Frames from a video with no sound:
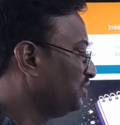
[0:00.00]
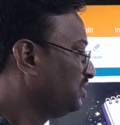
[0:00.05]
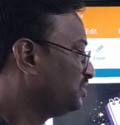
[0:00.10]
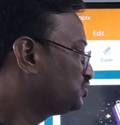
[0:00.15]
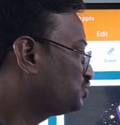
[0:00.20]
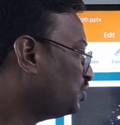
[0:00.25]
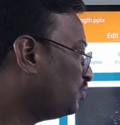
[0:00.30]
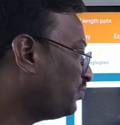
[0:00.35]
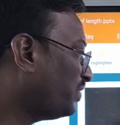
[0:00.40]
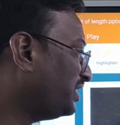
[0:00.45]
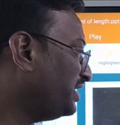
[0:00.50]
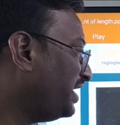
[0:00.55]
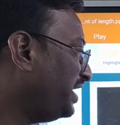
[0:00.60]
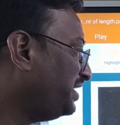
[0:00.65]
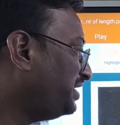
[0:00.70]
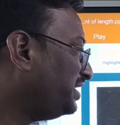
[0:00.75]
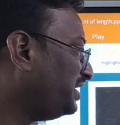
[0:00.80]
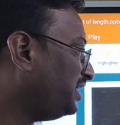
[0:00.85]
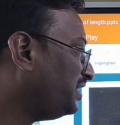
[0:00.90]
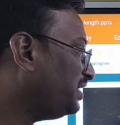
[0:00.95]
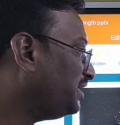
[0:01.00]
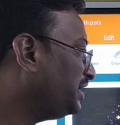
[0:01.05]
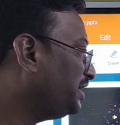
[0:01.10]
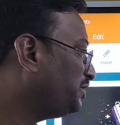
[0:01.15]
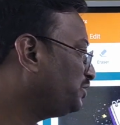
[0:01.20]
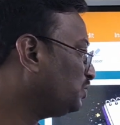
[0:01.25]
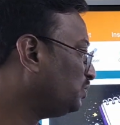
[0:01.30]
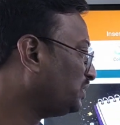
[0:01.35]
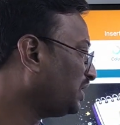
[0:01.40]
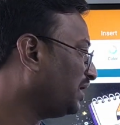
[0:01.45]
So 180
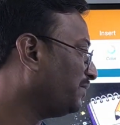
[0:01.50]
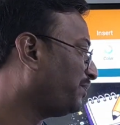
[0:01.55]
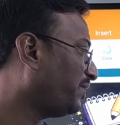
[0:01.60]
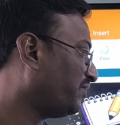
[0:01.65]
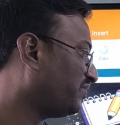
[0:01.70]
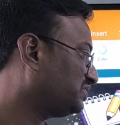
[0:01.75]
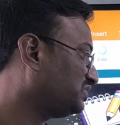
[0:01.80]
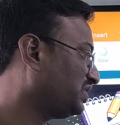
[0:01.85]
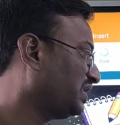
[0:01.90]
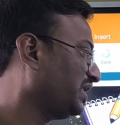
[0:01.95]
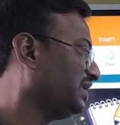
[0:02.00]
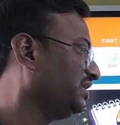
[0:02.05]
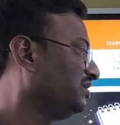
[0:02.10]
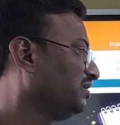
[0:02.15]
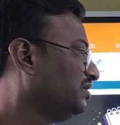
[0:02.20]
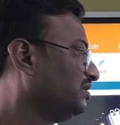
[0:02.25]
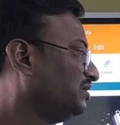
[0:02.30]
into 10 power 3.